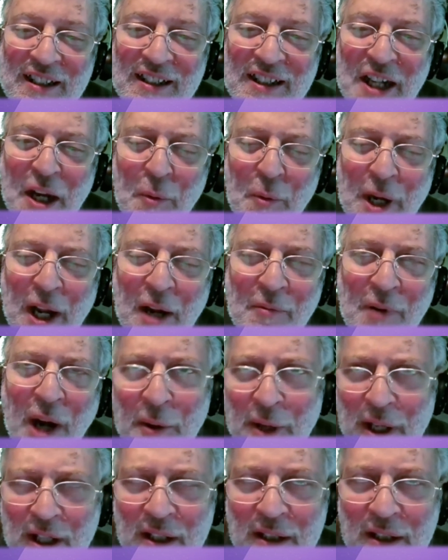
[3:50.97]
when I
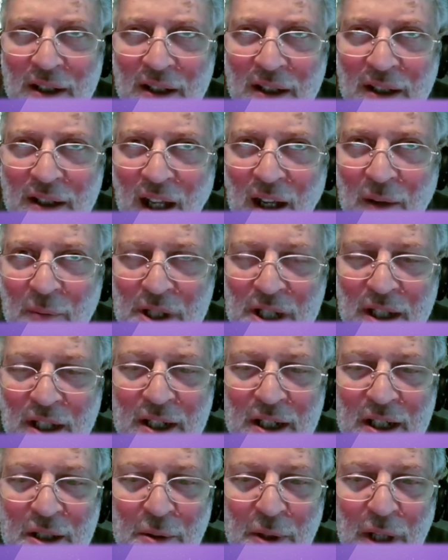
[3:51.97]
wrote it, I was
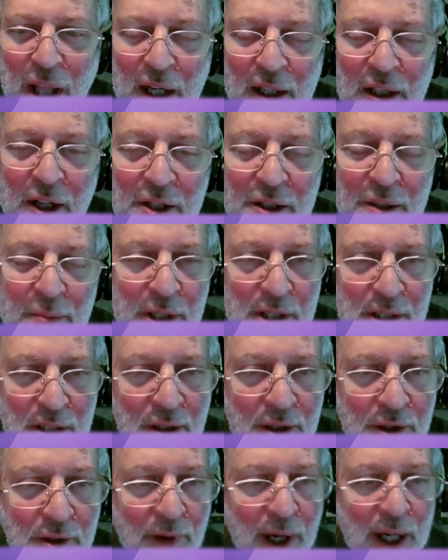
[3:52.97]
listening to a lot of country
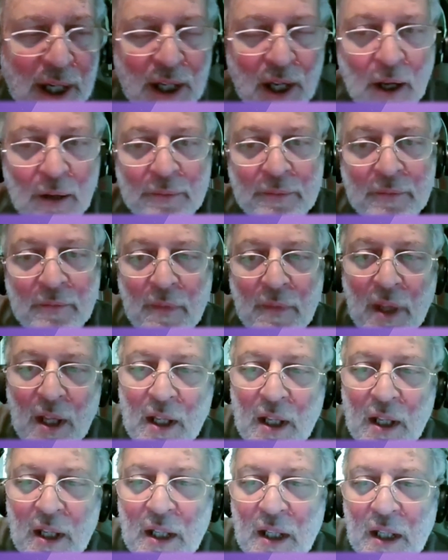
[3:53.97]
music on the radio.
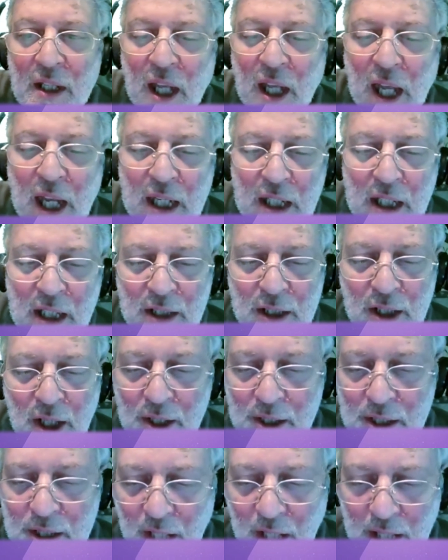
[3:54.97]
And in
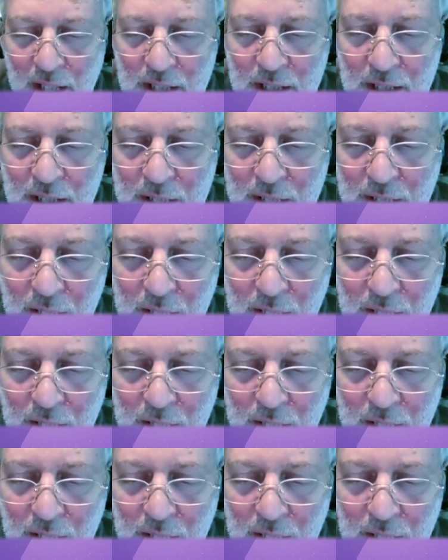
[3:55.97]
those days,